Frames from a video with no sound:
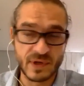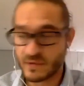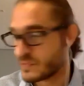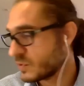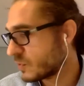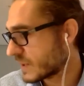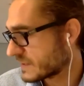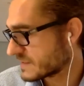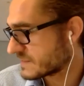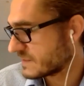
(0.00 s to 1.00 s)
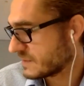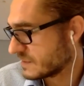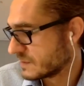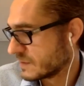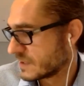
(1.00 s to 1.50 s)
if you look at the
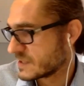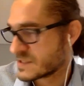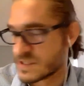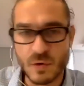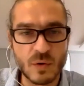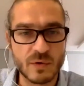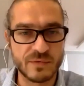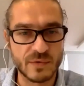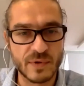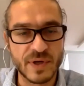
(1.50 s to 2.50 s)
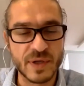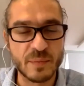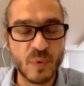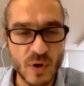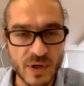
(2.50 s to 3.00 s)
city Redzikowo in
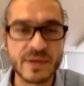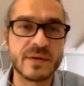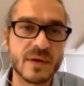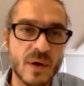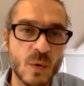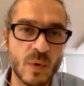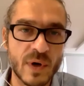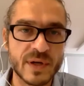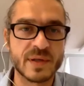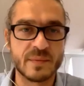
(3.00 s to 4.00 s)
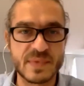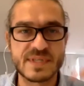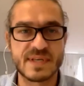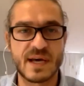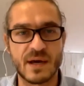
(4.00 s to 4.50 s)
Poland, where the
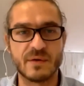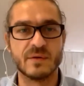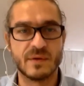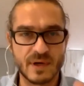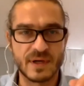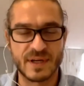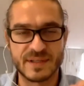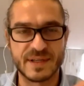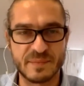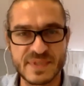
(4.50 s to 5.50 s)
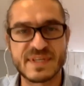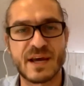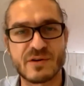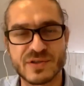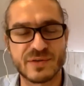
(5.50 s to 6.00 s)

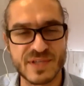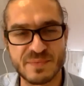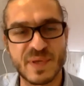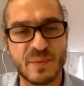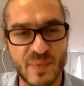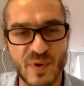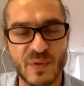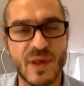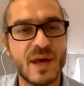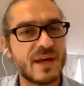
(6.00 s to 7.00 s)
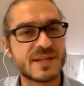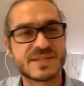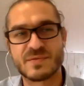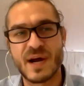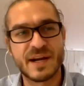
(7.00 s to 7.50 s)
missile shield is being built,
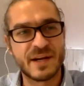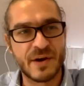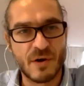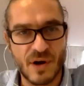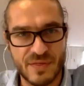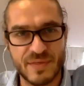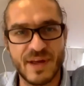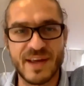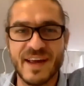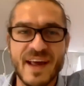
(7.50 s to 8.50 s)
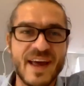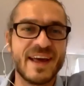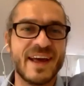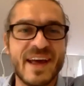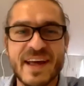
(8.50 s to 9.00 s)
it's right in the north.
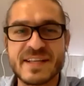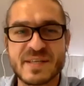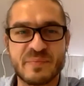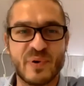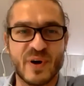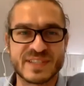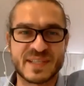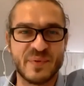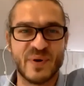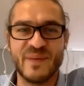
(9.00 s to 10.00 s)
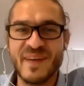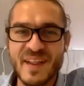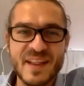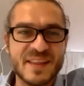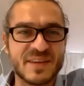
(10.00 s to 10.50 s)
It's impossible
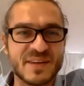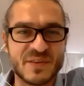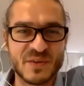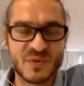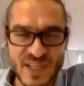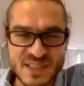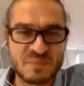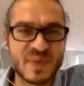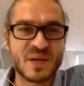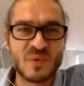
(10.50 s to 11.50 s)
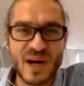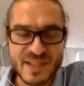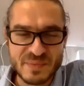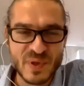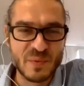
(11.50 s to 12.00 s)
to explain why
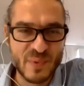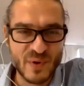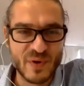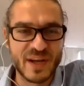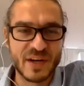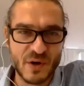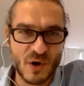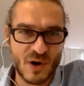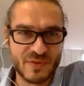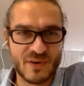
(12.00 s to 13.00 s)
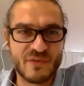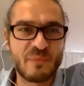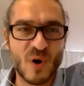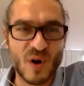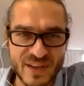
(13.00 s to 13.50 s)
it's being built in the north of
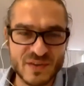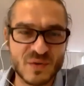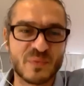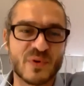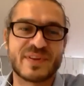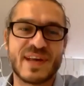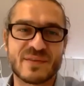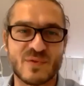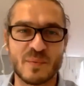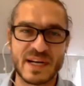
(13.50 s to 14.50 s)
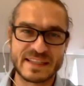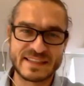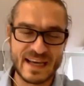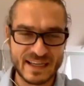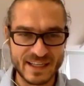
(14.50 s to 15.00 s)
Poland to protect from an
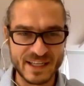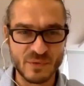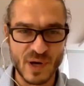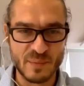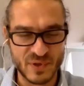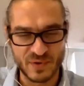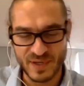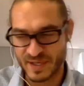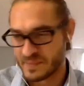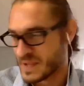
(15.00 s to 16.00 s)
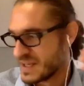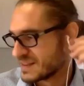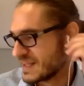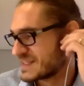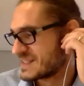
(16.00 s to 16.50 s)
attack in Iran. But okay,
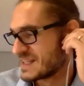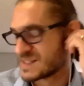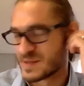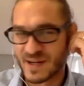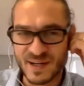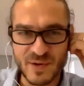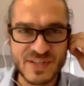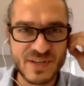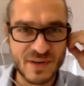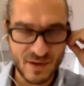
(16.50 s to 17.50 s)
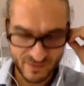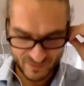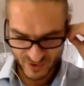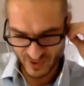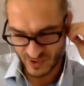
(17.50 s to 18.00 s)
that's a question of
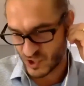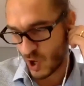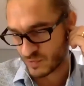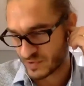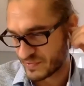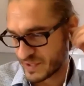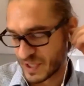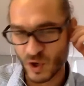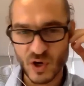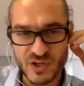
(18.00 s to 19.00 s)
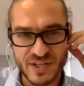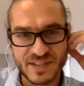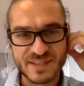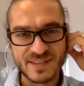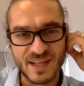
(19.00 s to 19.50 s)
geography and
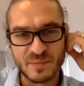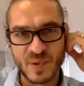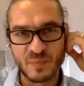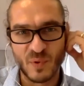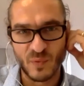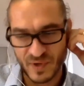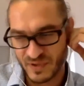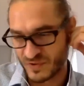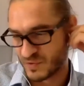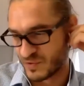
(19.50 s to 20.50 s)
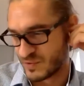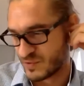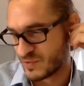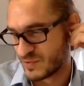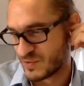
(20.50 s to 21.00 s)
logics that people need
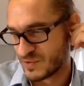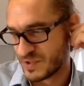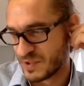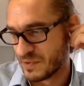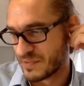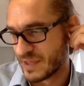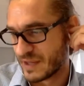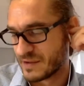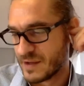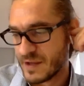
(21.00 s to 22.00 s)
to deal with that.